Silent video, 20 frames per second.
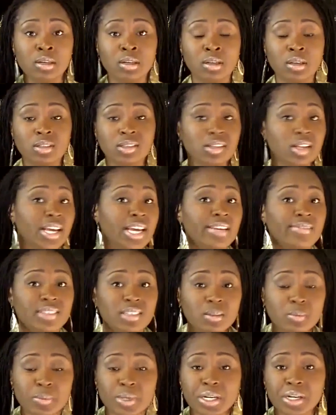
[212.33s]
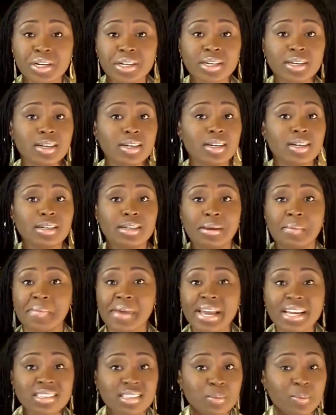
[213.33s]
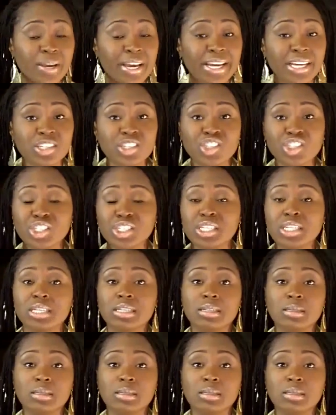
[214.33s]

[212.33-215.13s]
slaves in America and emancipation